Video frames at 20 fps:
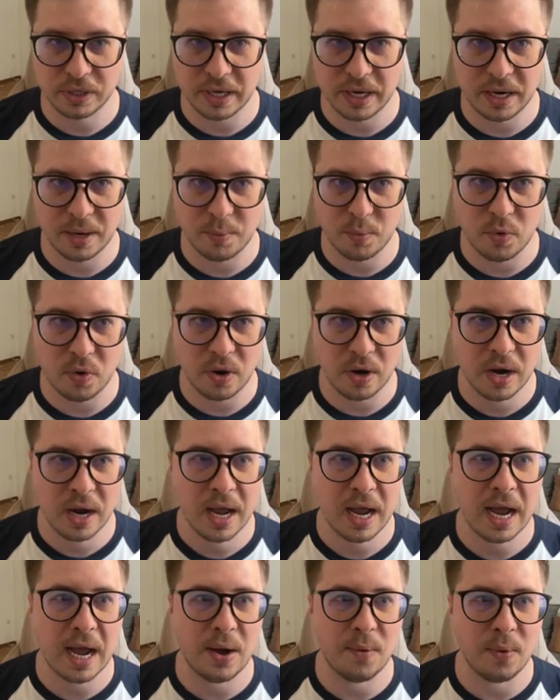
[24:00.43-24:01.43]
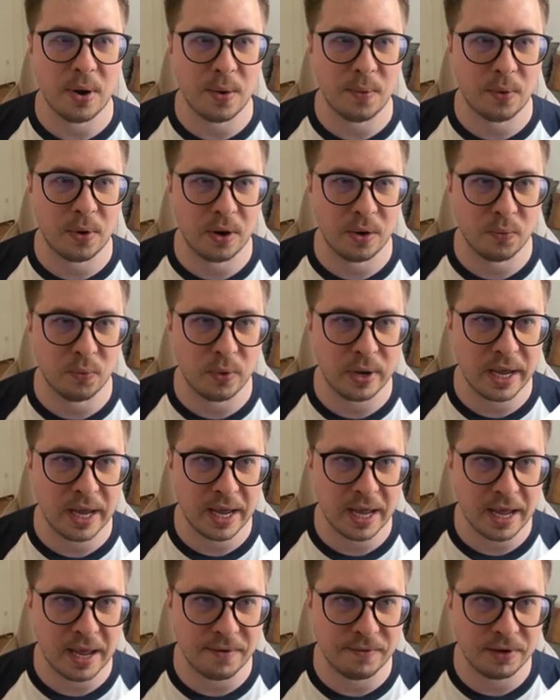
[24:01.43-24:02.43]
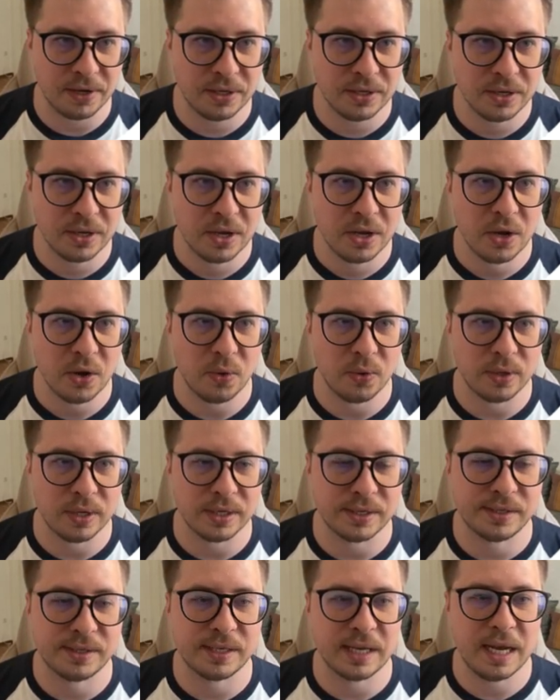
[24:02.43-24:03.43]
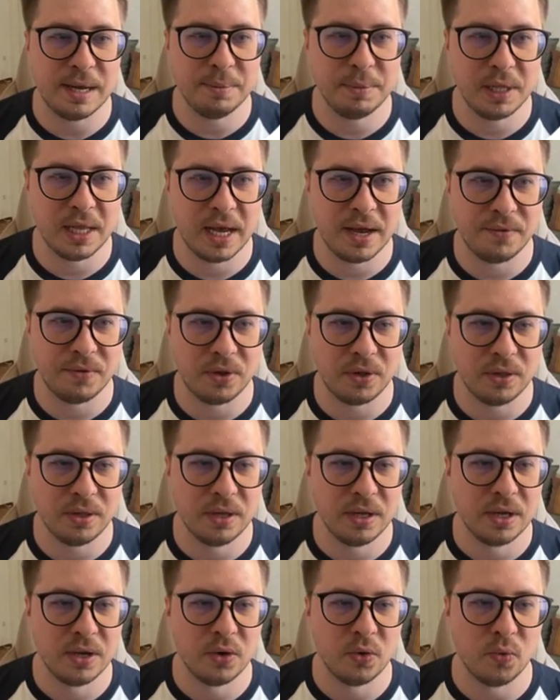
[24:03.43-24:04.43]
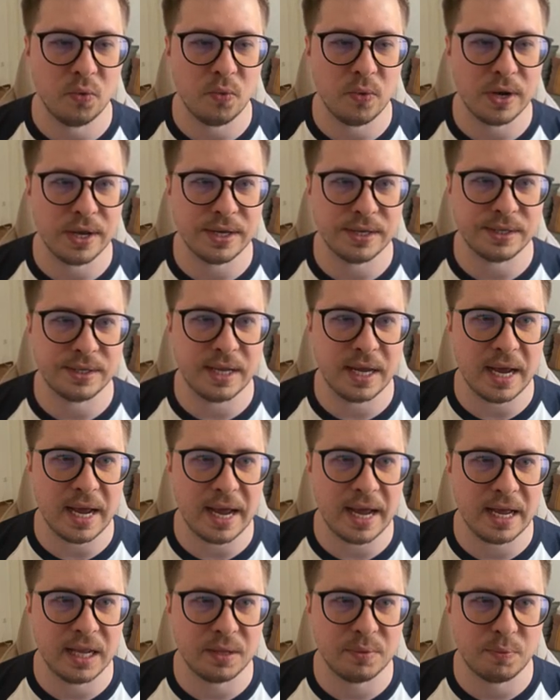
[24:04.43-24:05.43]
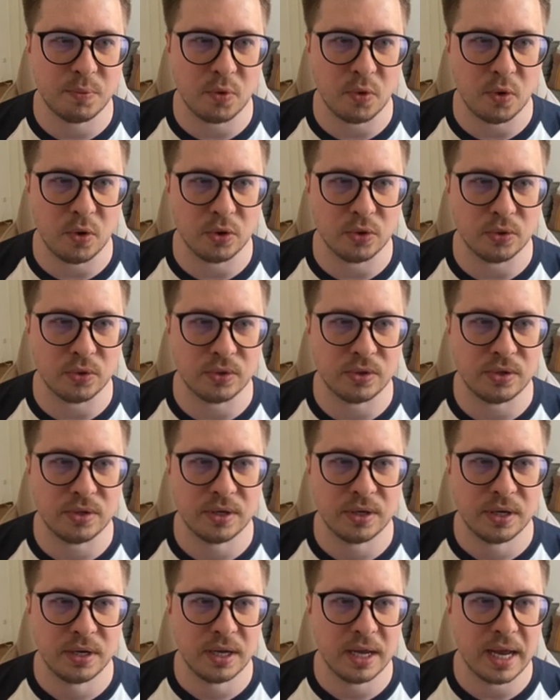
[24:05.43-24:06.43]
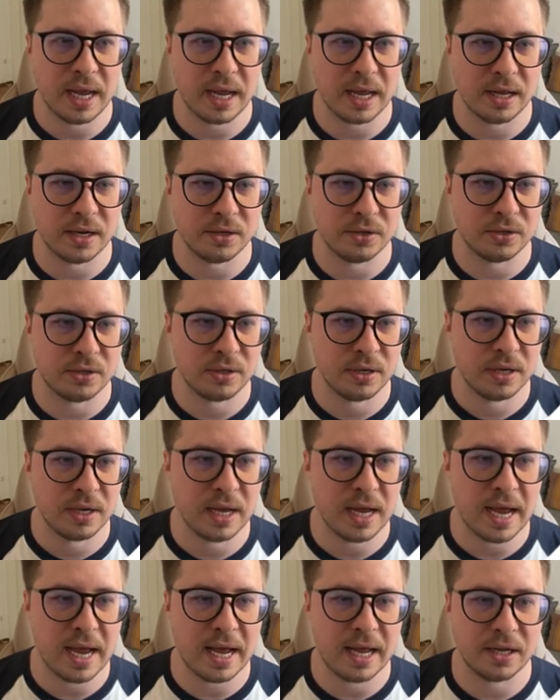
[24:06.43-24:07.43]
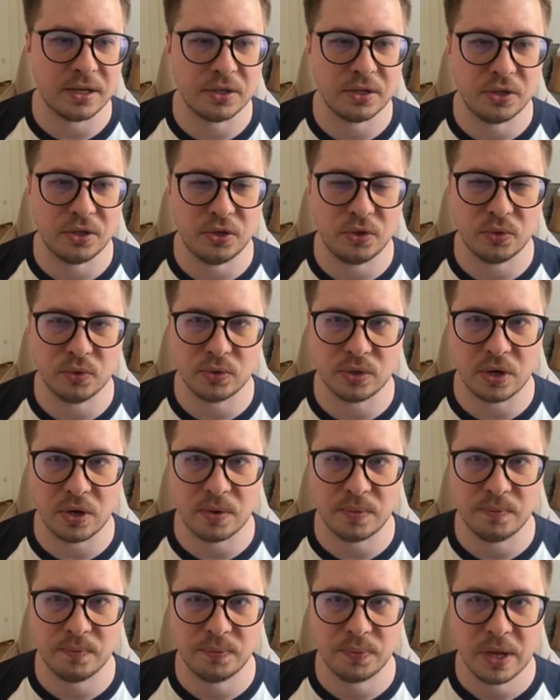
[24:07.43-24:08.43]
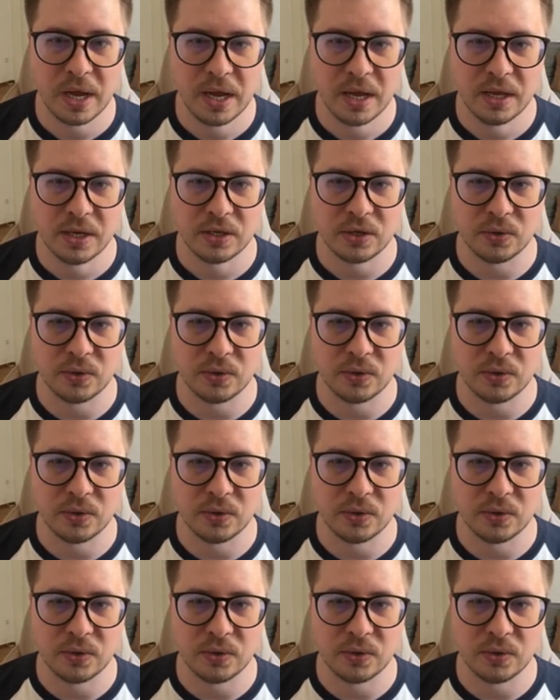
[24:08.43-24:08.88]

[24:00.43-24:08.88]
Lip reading: anymore. However, we have it on the same level with the add product and add user. So